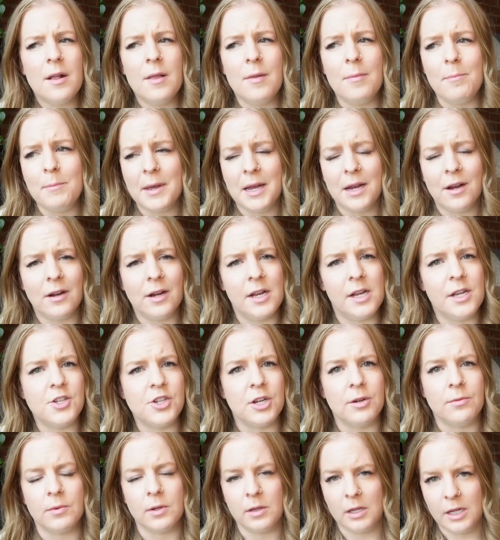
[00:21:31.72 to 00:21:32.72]
marriage
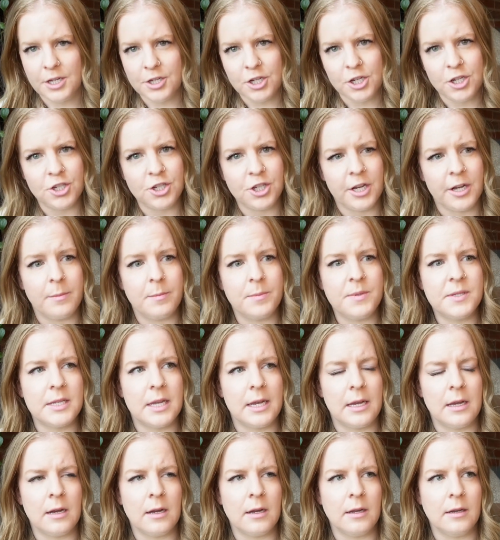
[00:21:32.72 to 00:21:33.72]
and relationships
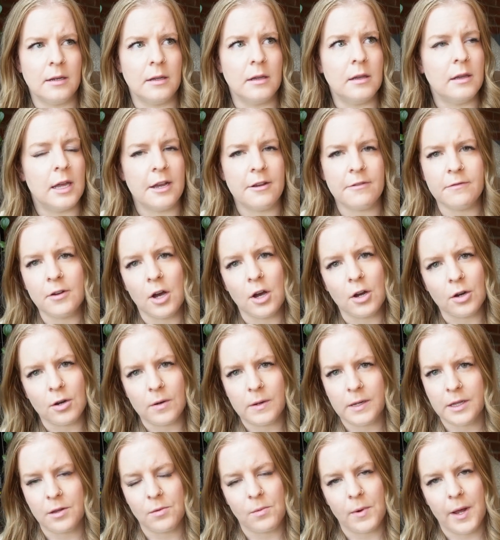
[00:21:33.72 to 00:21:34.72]
and life not
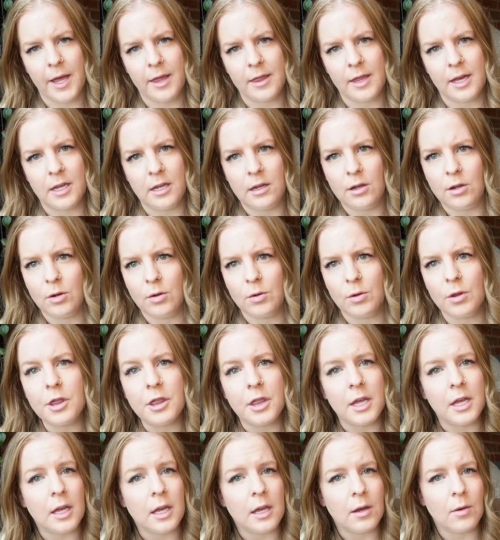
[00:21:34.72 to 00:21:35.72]
going the way that you
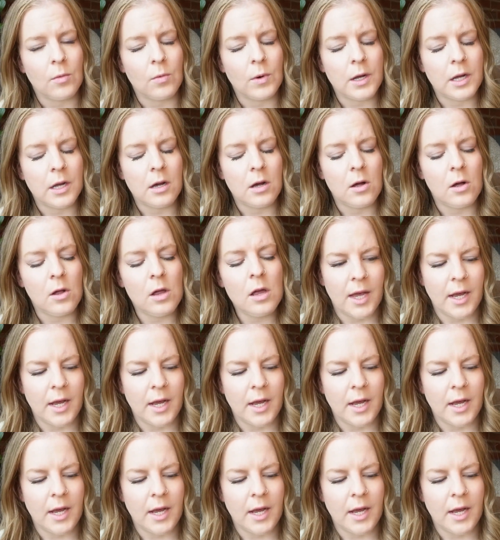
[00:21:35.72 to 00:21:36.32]
think it will,